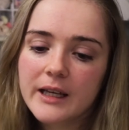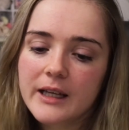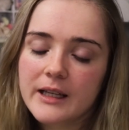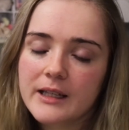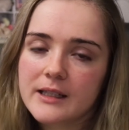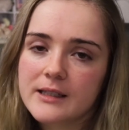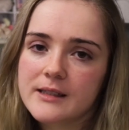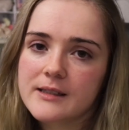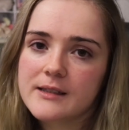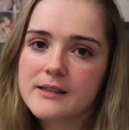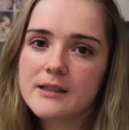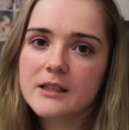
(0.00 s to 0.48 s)

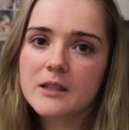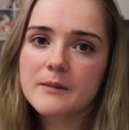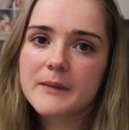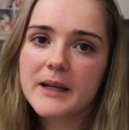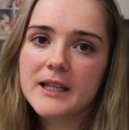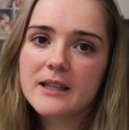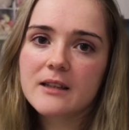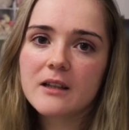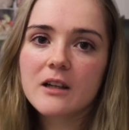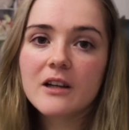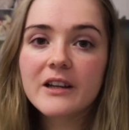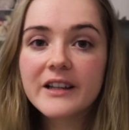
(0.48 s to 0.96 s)
is to
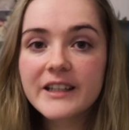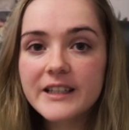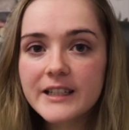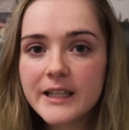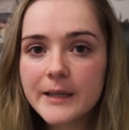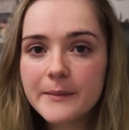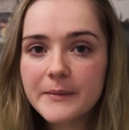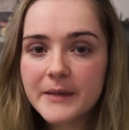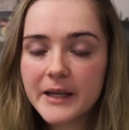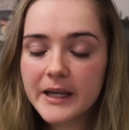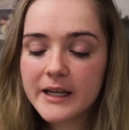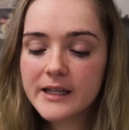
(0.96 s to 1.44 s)
make the Lucky
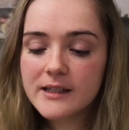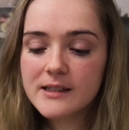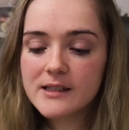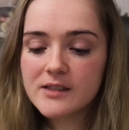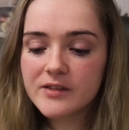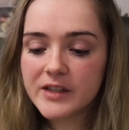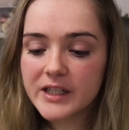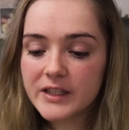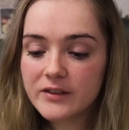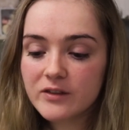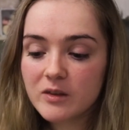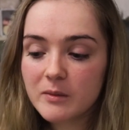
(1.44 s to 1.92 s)
Dip
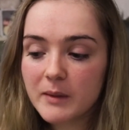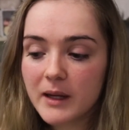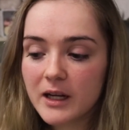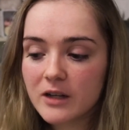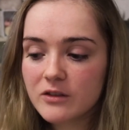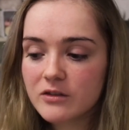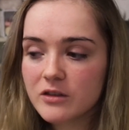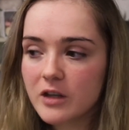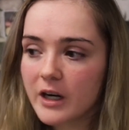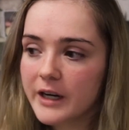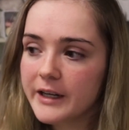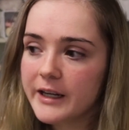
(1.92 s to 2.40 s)
kits ready for
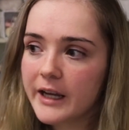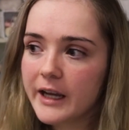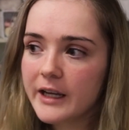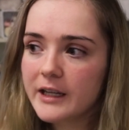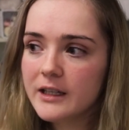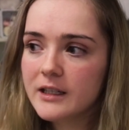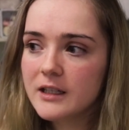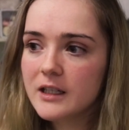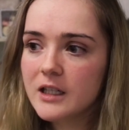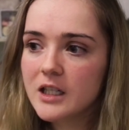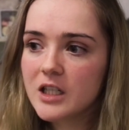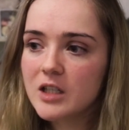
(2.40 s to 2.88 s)
Black
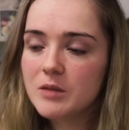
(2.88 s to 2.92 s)
Friday,